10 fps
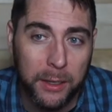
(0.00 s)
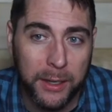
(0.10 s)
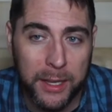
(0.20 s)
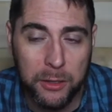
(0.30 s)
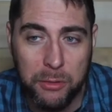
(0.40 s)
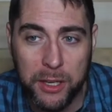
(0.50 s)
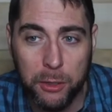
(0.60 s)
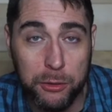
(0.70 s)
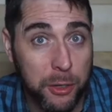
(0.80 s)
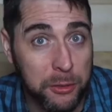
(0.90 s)
Again, you think
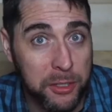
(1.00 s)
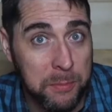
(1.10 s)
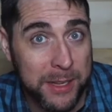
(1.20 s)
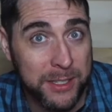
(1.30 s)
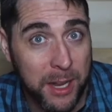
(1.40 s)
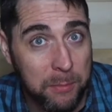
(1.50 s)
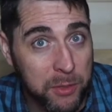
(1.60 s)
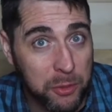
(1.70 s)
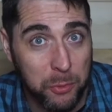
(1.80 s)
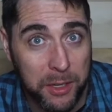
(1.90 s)
your church is messed up,
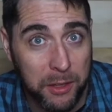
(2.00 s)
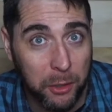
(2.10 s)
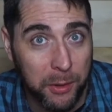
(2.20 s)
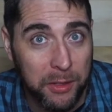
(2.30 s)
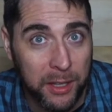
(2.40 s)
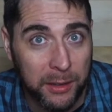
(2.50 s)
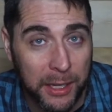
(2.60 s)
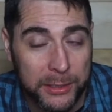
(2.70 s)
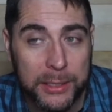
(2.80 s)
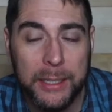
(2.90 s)
just read the Corinthian
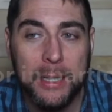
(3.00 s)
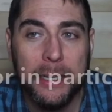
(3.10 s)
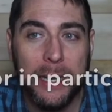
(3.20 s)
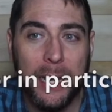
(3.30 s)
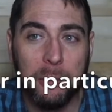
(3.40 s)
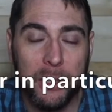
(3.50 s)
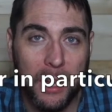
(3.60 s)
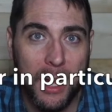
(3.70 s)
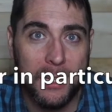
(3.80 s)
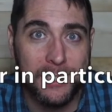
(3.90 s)
letter and
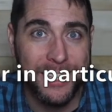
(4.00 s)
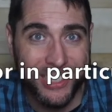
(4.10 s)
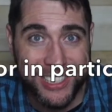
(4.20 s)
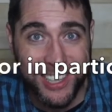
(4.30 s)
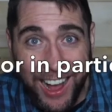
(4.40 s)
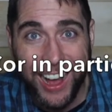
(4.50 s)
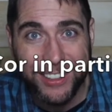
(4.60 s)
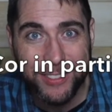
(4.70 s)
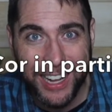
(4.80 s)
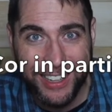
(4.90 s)
realize it's not,
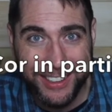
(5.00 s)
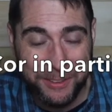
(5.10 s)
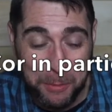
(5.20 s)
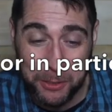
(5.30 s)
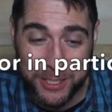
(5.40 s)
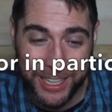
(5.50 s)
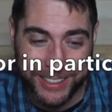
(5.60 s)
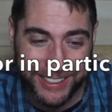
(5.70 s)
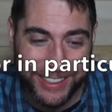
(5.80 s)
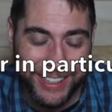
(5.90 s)
most
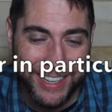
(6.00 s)
likely.